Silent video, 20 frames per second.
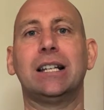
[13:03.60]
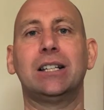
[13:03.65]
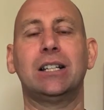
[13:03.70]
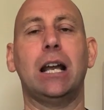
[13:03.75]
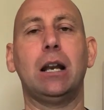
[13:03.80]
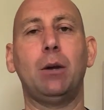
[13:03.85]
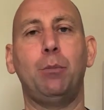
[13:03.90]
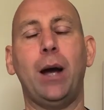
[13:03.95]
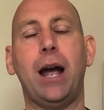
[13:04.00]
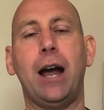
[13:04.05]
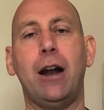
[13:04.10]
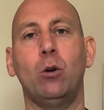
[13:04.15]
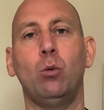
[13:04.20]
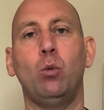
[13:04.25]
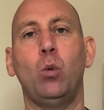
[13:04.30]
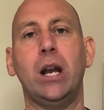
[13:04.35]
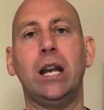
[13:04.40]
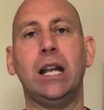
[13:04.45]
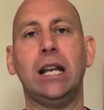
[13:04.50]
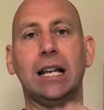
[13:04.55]
let's get a pair
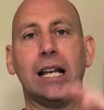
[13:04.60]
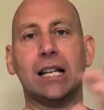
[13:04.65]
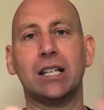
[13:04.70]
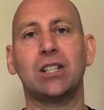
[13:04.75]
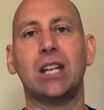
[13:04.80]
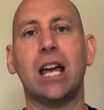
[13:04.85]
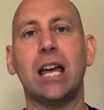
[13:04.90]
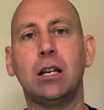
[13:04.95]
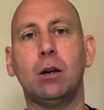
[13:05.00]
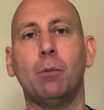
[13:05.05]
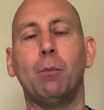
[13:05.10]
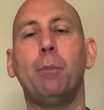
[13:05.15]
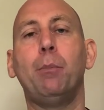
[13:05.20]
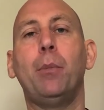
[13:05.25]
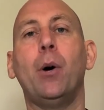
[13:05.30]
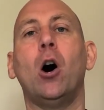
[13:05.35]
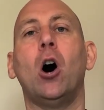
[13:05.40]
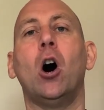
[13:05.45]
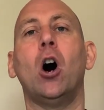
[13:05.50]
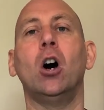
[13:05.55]
of winning, let's take them
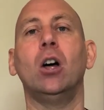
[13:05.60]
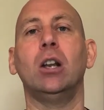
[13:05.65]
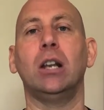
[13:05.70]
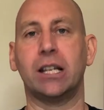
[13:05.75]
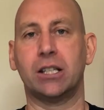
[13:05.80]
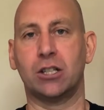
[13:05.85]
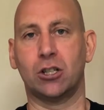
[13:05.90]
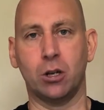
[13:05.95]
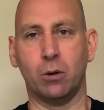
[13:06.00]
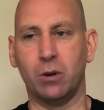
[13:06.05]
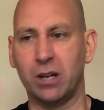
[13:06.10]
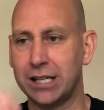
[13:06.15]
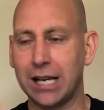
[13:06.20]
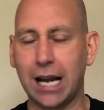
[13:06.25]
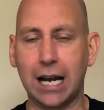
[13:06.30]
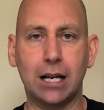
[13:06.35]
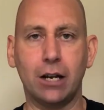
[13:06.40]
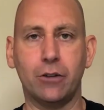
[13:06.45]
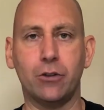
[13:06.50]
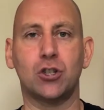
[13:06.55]
apart, let's do
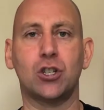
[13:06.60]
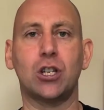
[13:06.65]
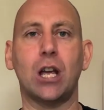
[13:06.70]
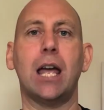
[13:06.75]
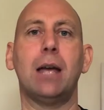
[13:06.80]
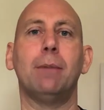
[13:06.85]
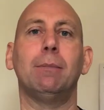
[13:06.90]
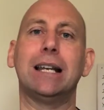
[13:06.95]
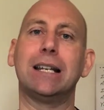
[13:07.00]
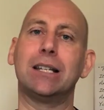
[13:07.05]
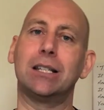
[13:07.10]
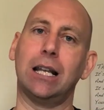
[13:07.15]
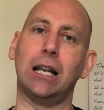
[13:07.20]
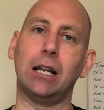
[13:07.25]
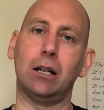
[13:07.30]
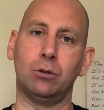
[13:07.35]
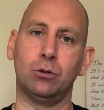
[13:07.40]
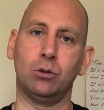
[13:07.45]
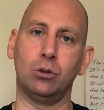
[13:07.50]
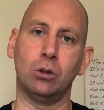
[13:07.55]
exactly the same, let's,
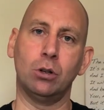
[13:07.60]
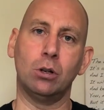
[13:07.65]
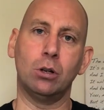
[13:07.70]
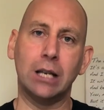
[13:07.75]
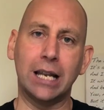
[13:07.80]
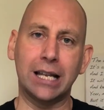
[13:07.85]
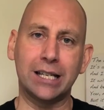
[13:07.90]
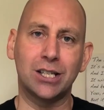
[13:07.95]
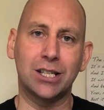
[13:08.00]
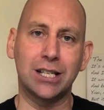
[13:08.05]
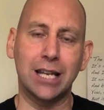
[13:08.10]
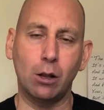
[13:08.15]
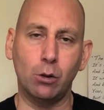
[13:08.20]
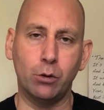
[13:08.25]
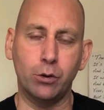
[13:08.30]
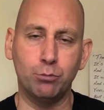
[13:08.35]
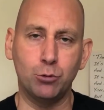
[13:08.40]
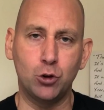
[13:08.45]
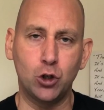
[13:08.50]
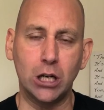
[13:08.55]
tell, let's sell
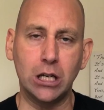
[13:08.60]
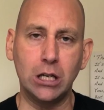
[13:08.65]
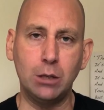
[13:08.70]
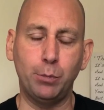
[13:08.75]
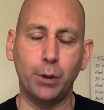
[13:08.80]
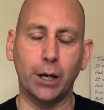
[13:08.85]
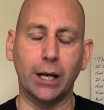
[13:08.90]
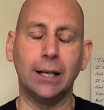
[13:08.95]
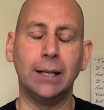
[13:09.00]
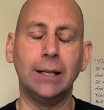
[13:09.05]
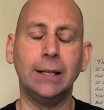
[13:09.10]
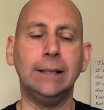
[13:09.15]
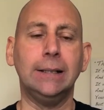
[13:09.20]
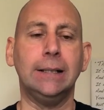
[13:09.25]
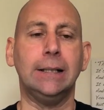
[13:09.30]
them cheaper.